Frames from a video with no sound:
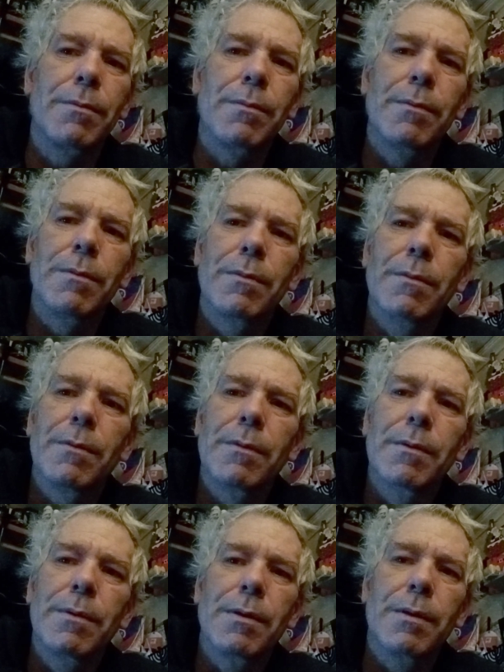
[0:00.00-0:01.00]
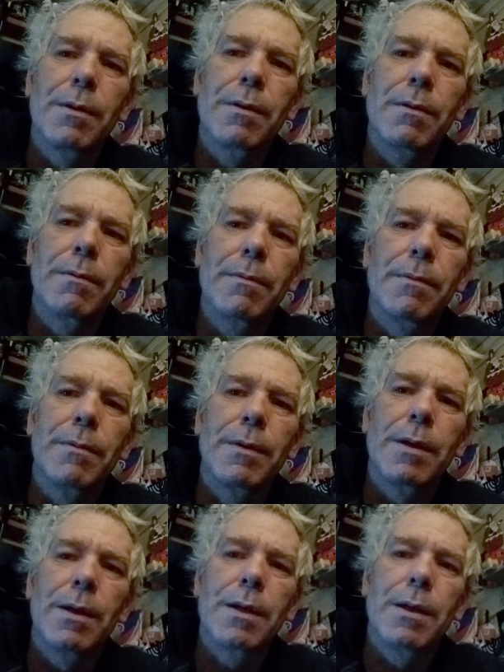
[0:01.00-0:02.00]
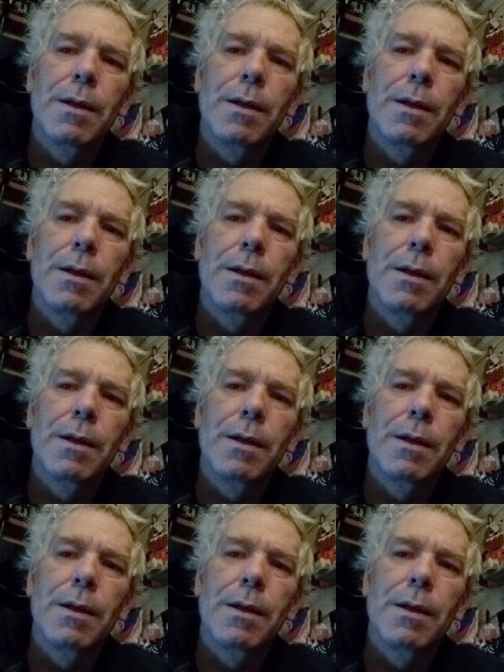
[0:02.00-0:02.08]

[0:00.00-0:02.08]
(no one is talking)